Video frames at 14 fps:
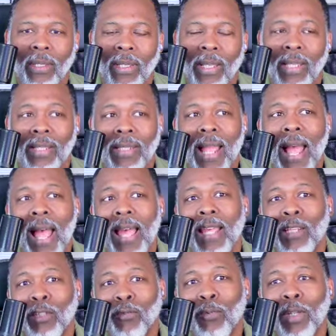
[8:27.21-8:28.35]
his
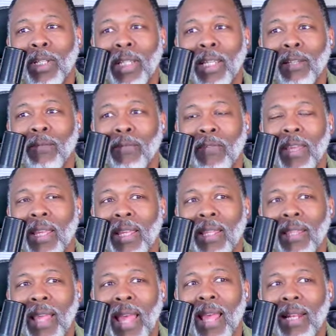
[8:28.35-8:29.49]
eyes really convey
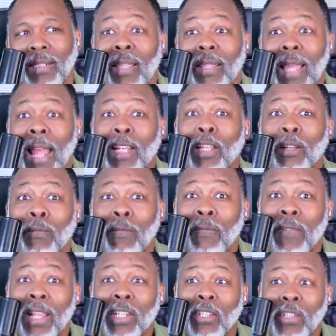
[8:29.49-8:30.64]
that
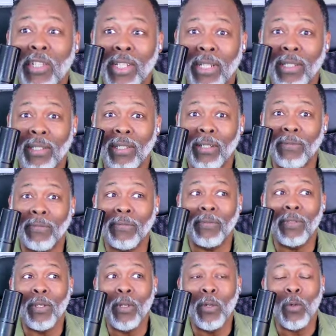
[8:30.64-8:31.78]
conviction of
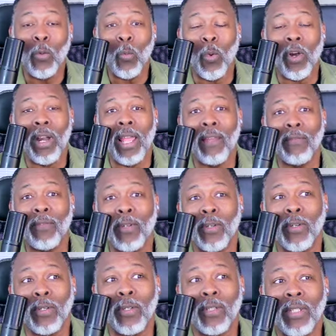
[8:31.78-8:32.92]

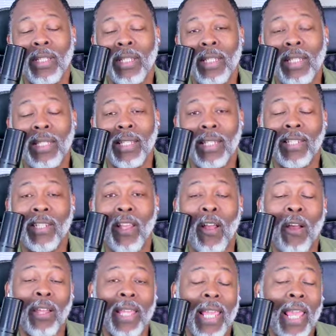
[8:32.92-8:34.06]
wherever this
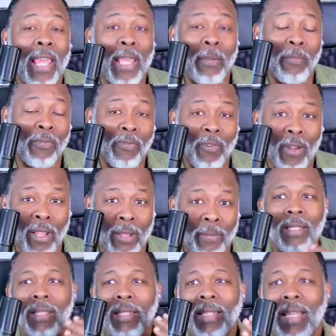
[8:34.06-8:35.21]
song came from.
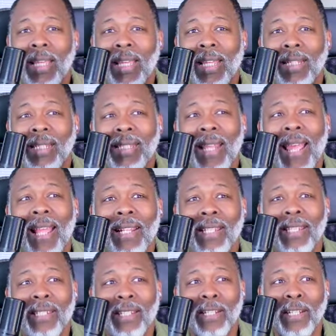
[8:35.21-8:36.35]
The
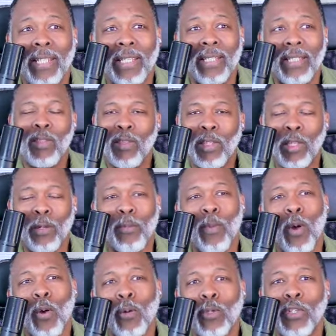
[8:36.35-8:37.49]
intensity, the
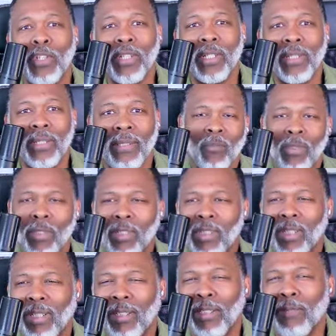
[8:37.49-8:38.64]
emotion, the
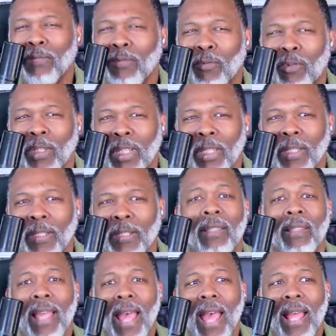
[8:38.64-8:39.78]
delivery,
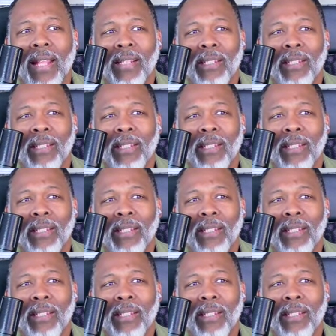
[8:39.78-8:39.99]
that